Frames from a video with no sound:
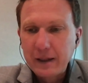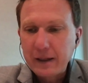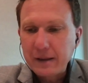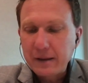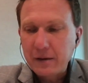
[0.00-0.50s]

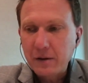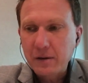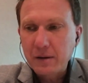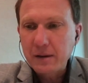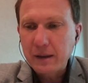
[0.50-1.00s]
is that
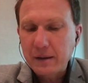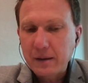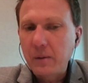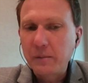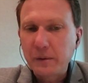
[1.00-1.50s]
just as that's
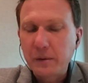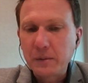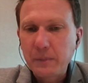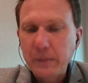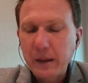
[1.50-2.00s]

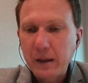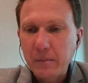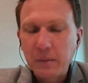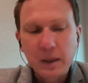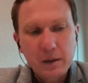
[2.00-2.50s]
helpful,
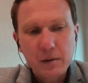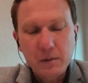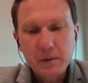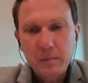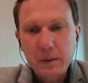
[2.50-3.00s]
it can
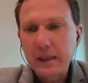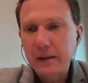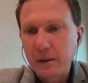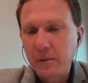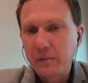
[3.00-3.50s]
also be
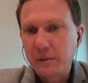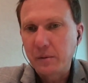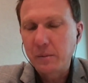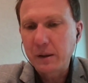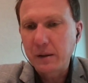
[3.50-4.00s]

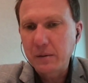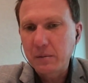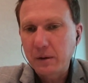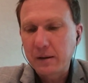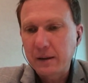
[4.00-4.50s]
unhelpful, because
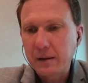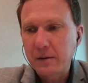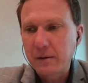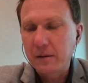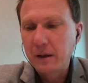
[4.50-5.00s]
what it
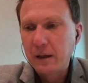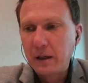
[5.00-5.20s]
does